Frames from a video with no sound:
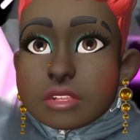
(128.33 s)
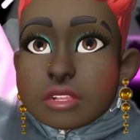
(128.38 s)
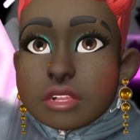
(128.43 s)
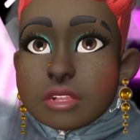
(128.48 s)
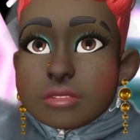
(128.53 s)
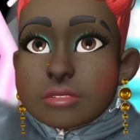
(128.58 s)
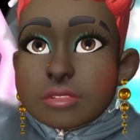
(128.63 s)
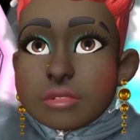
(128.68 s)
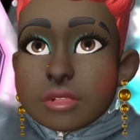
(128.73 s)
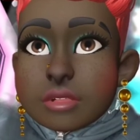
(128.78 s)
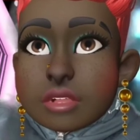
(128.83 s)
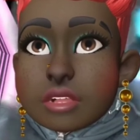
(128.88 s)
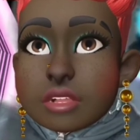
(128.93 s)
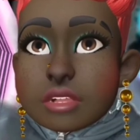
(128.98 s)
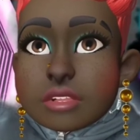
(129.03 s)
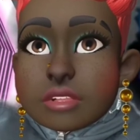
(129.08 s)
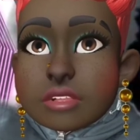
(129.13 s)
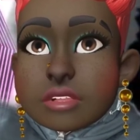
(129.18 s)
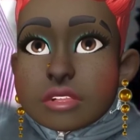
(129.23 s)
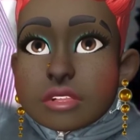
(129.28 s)
Jehovah
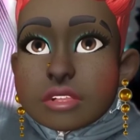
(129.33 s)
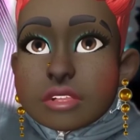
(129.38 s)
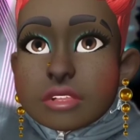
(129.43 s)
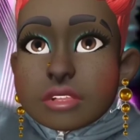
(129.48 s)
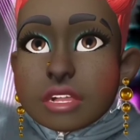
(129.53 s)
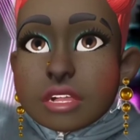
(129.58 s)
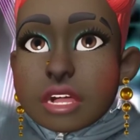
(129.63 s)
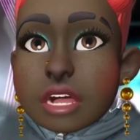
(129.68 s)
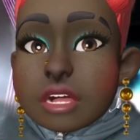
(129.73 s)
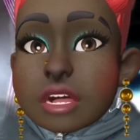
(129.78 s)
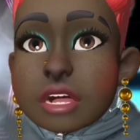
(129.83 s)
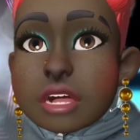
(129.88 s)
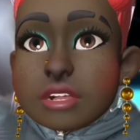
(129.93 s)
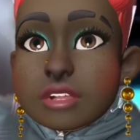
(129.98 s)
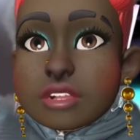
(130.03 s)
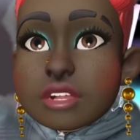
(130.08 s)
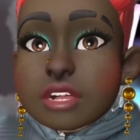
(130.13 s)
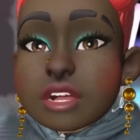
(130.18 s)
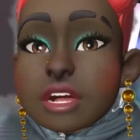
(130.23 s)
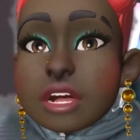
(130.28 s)
Witnesses
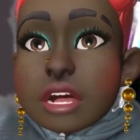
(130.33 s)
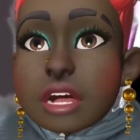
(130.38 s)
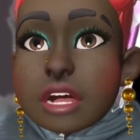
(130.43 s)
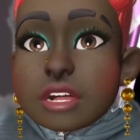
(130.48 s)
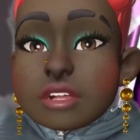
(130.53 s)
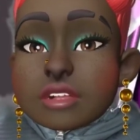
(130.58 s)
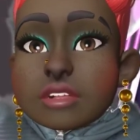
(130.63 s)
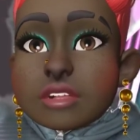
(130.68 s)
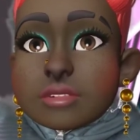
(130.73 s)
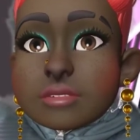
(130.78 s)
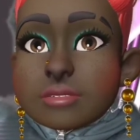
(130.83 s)
that